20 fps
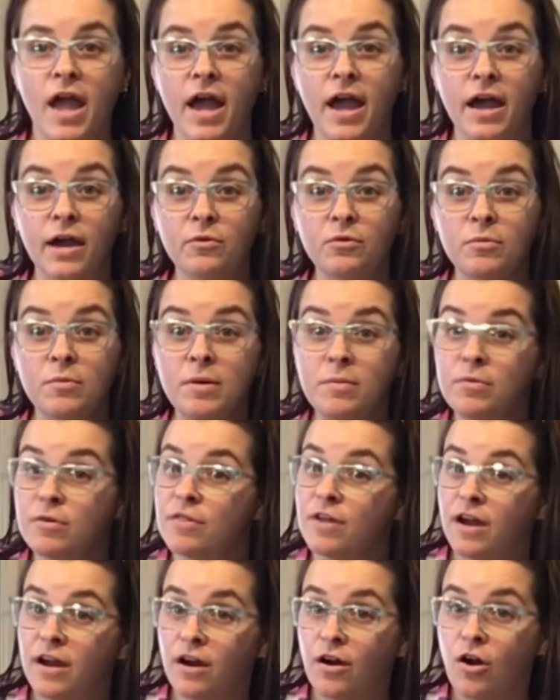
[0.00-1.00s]
And remember,
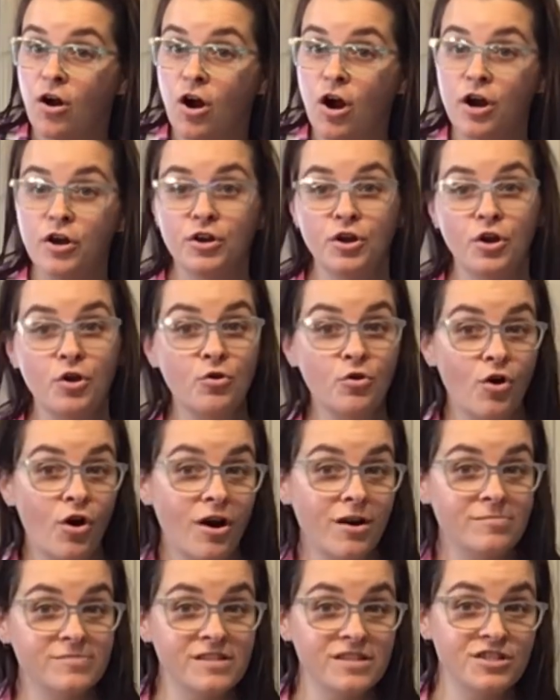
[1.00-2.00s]
there are no
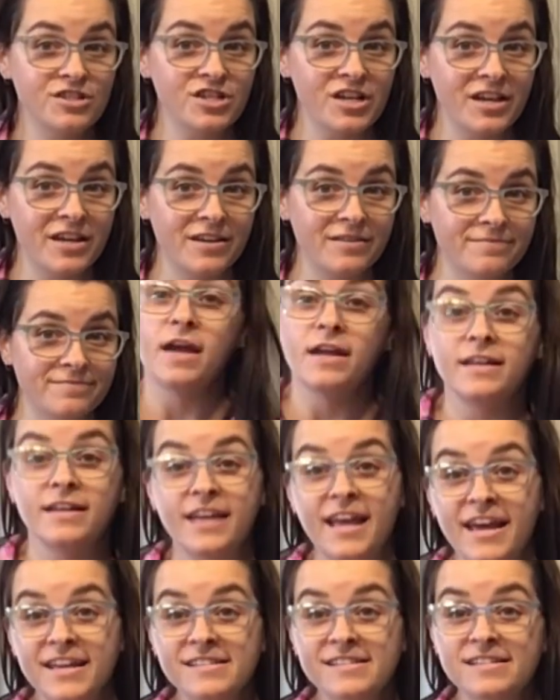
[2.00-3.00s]
carbs in chicken.
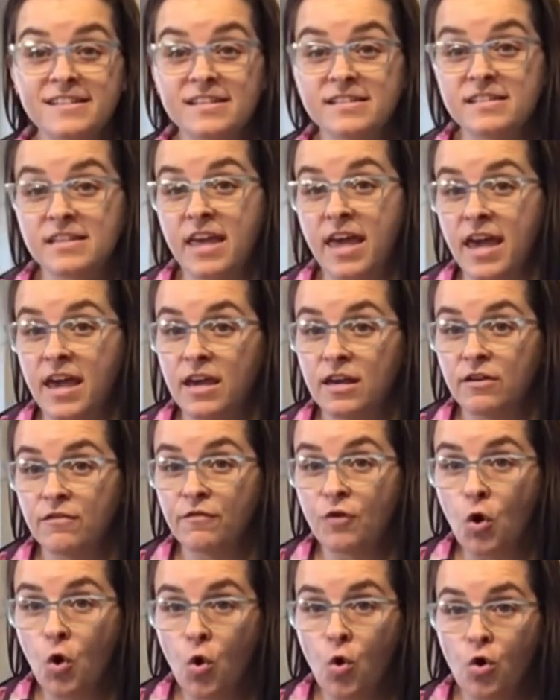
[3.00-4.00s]
Next is a can of
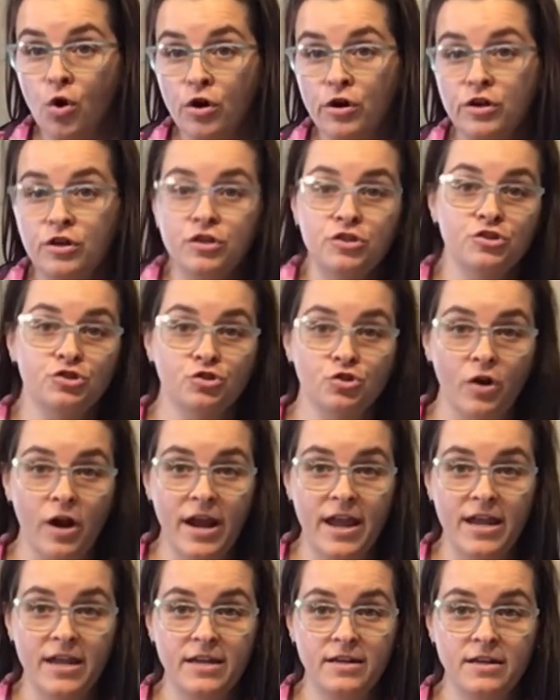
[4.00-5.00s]
corn,
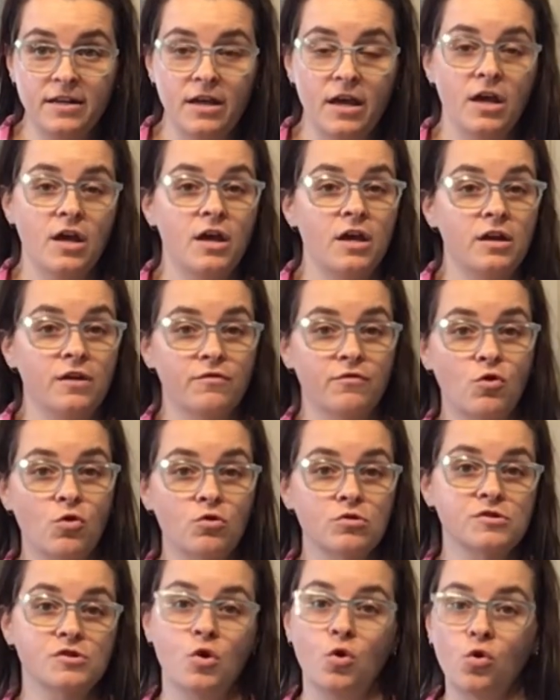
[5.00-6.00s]
drained, and of
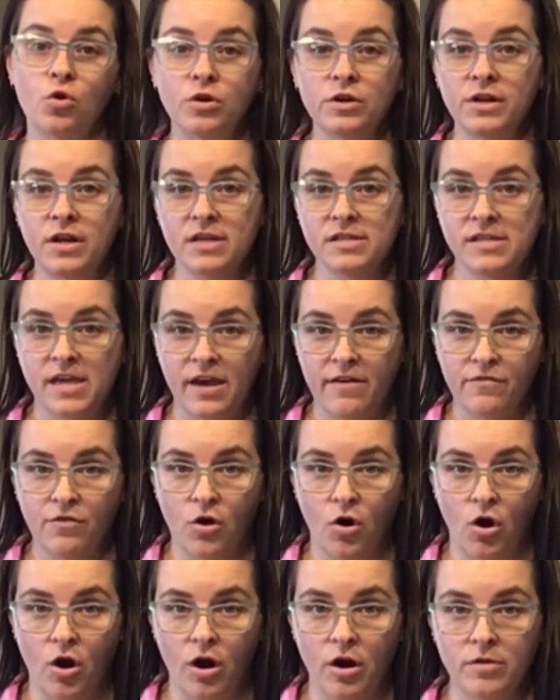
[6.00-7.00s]
course corn does have
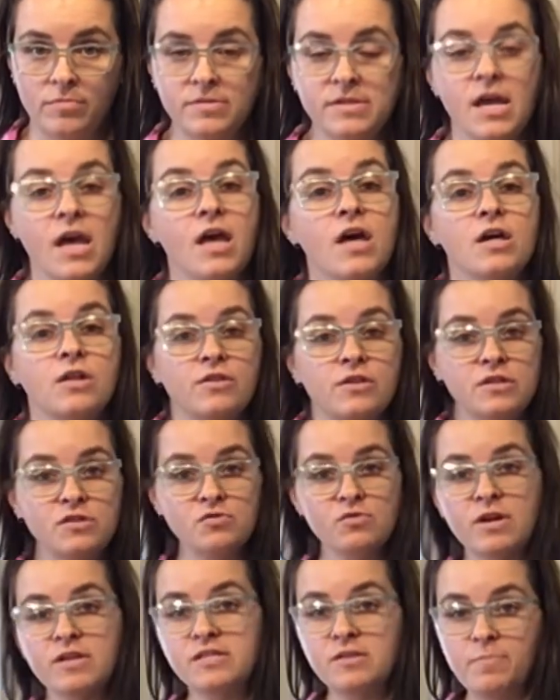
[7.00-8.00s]
carbs. This
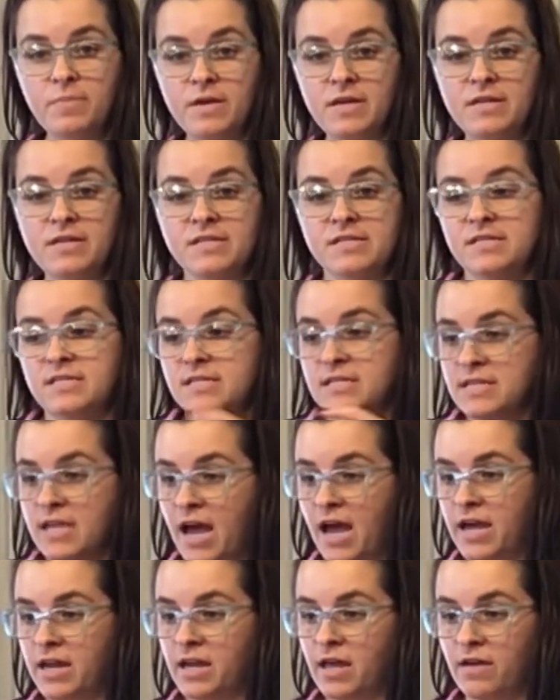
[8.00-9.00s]
recipe does
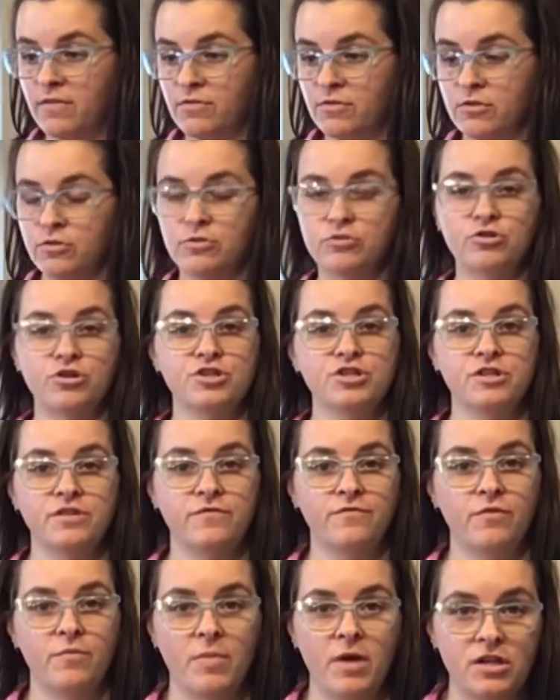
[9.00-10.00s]
not have the nutrition
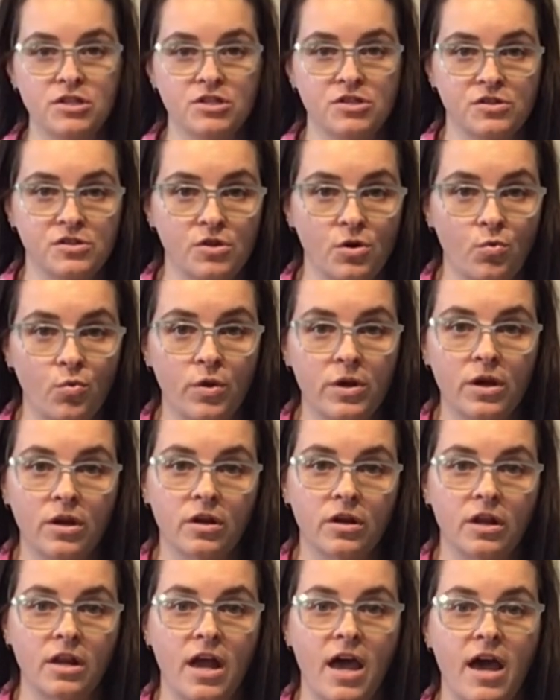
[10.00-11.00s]
information, so we are
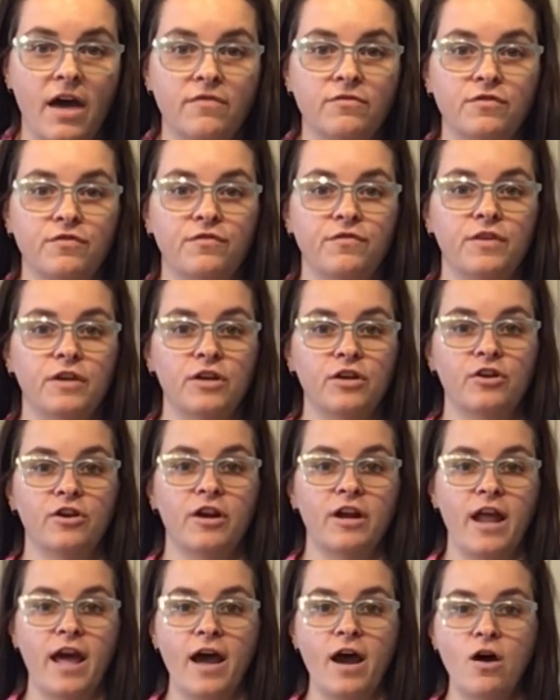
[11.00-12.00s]
gonna have to figure
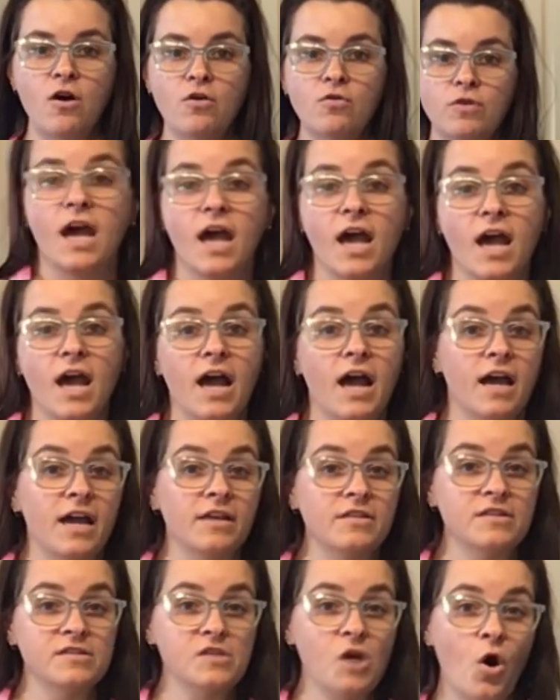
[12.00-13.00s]
it out.
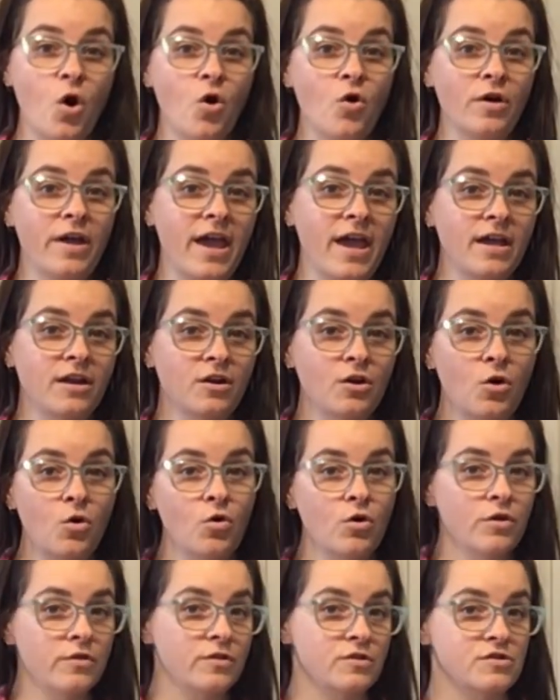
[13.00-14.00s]
In this whole can of
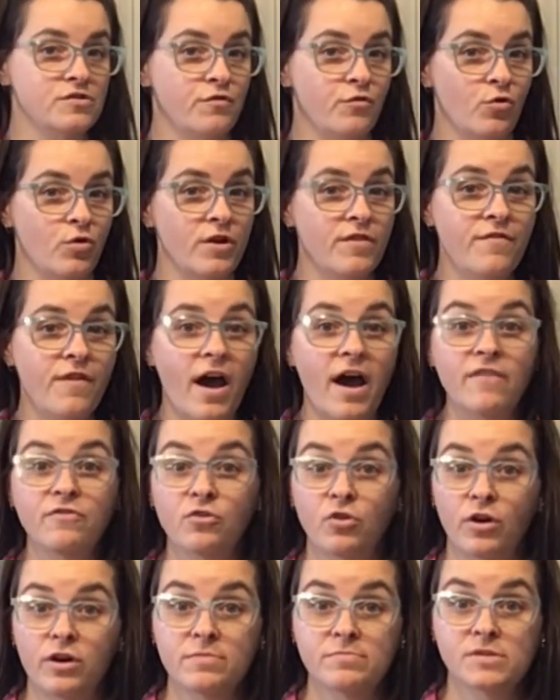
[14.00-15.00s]
corn, there's 45
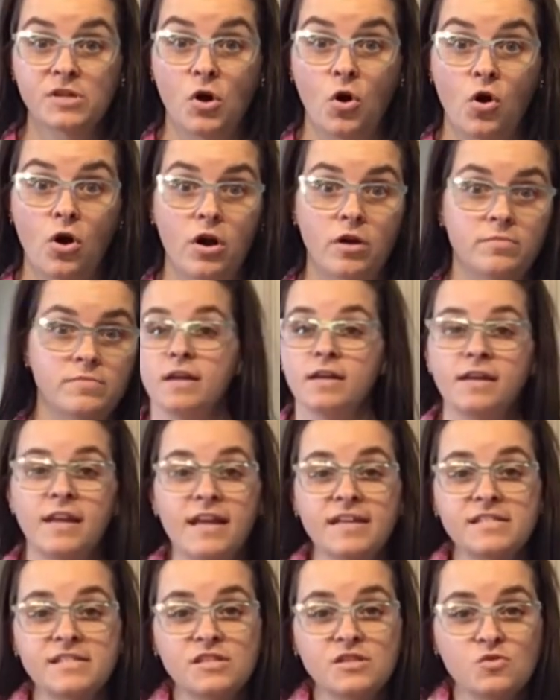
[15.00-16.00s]
grams of carbs.
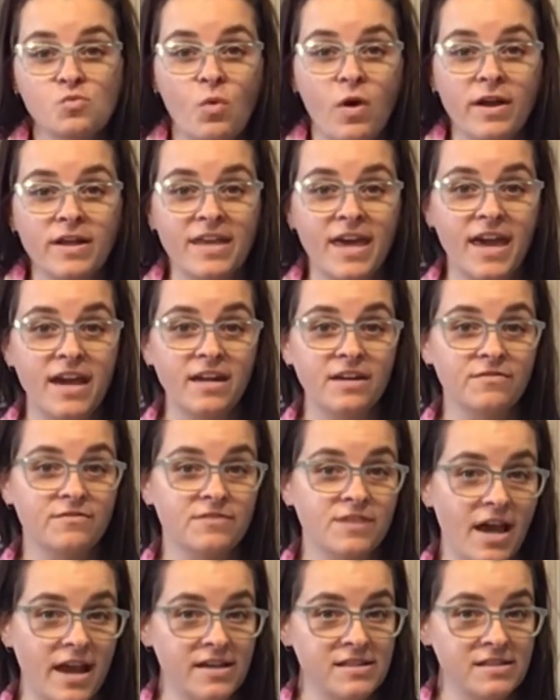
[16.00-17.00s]
Next is 1 can of
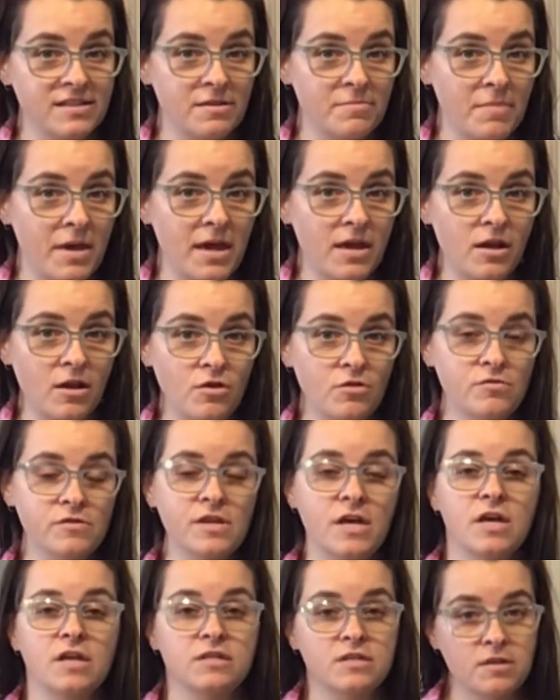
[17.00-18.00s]
diced tomatoes.
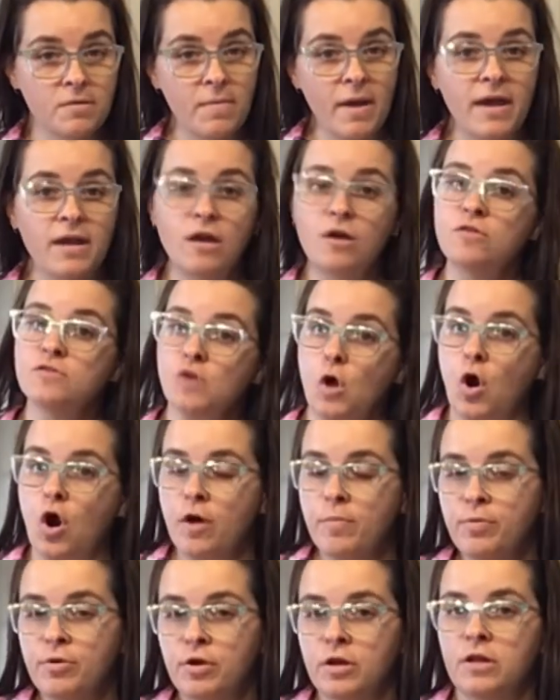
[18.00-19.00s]
Tomatoes are
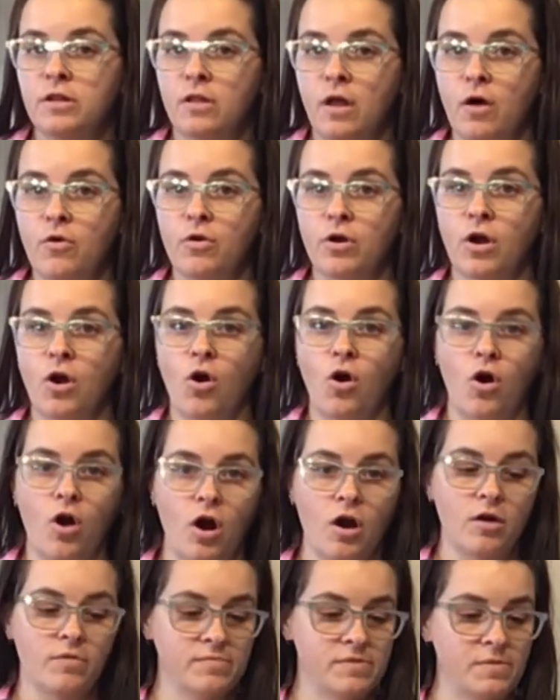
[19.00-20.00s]
pretty low in
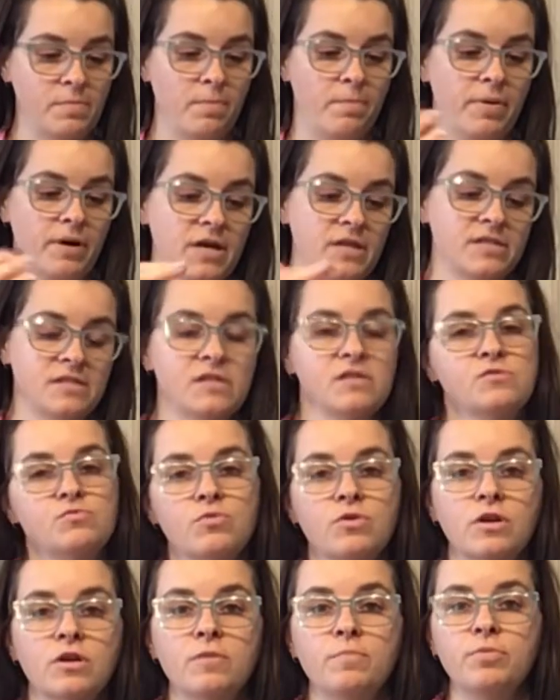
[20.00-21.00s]
carbs, but since we're
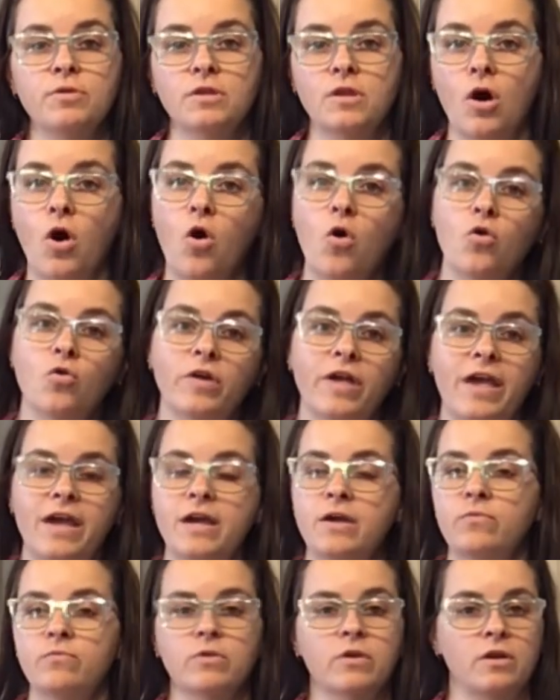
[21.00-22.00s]
gonna put the whole
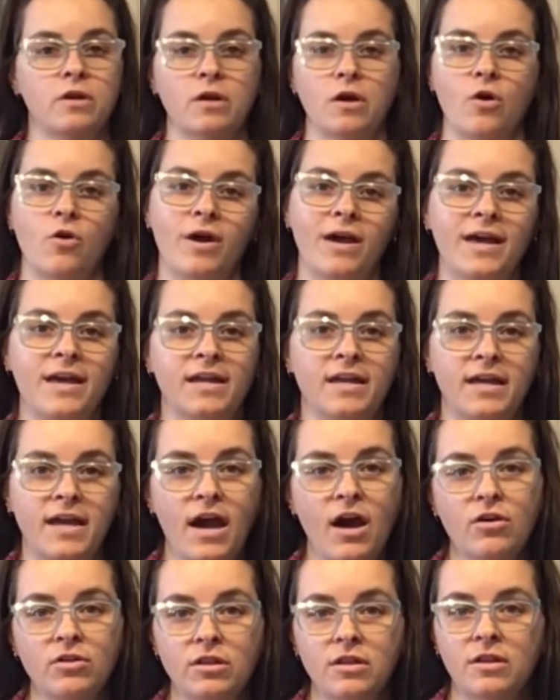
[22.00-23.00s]
can, we're gonna go ahead and
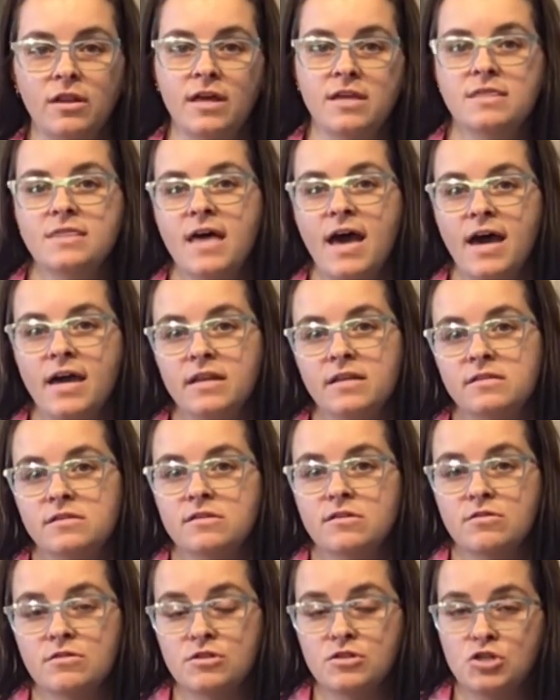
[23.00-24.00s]
calculate that into
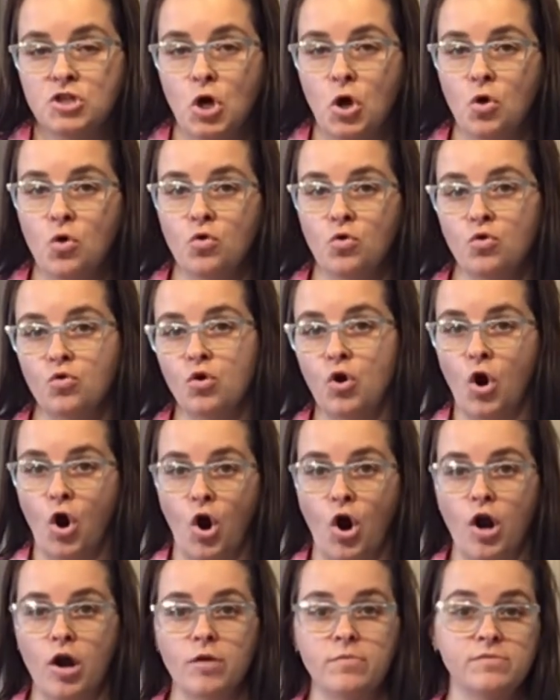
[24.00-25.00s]
the total
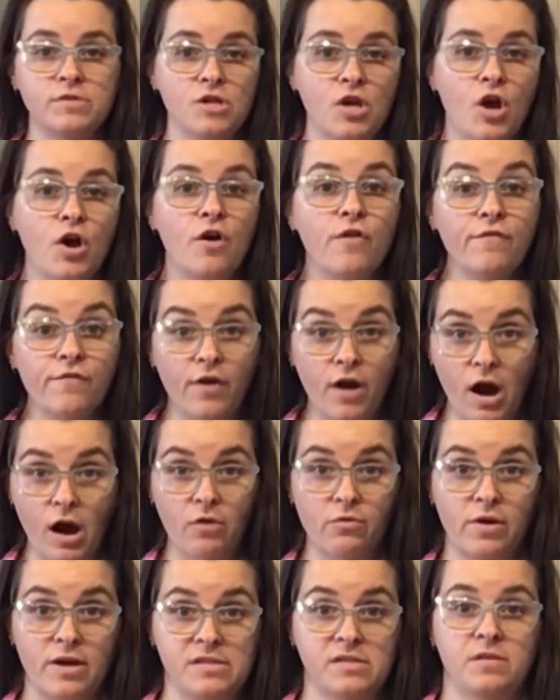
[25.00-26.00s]
carbs for our
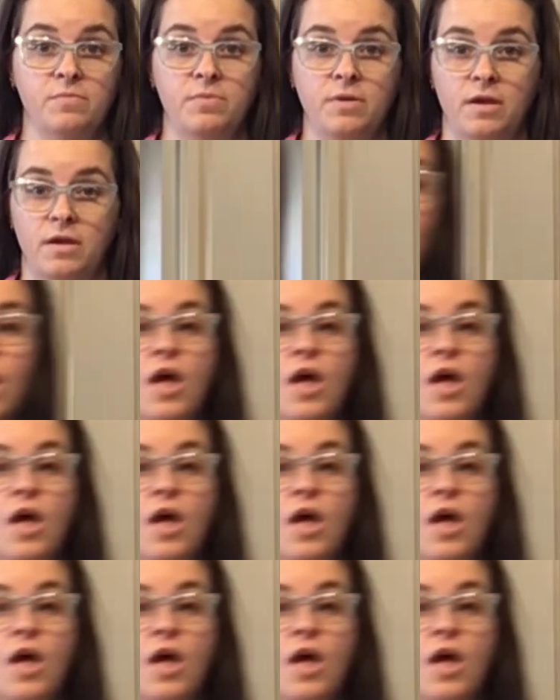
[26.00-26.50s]
recipe.